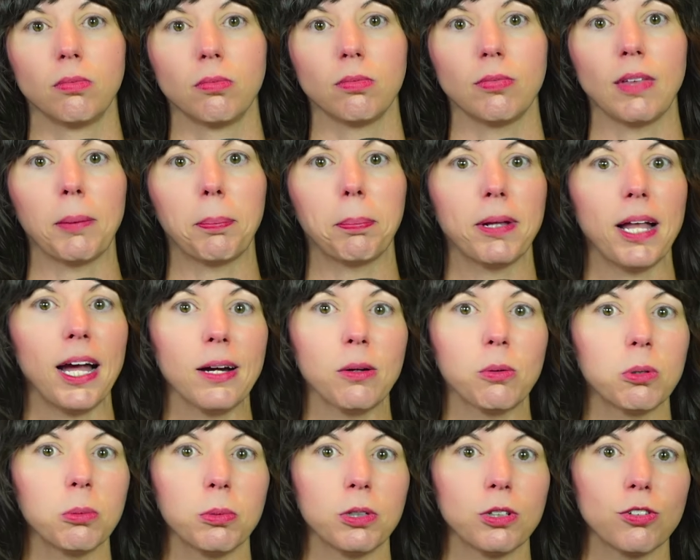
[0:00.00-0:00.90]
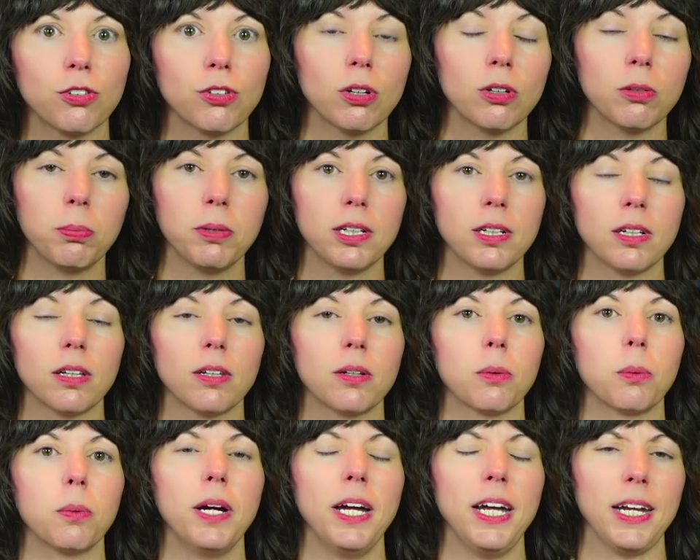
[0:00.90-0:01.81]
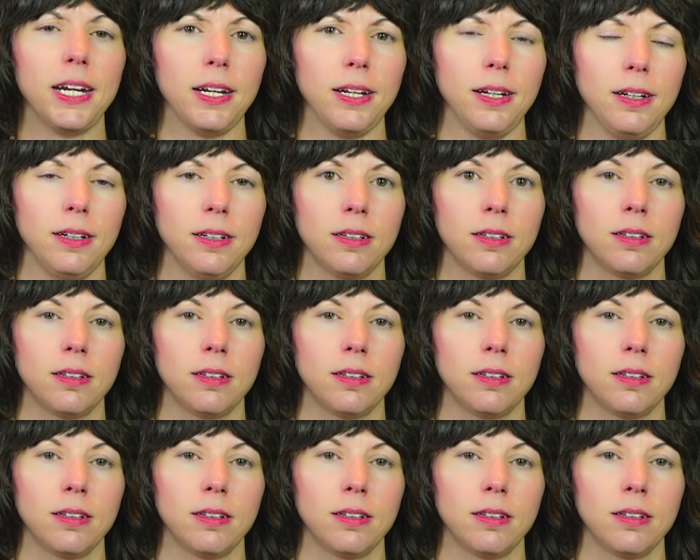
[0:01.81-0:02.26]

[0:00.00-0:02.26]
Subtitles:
That Black woman showed me another way.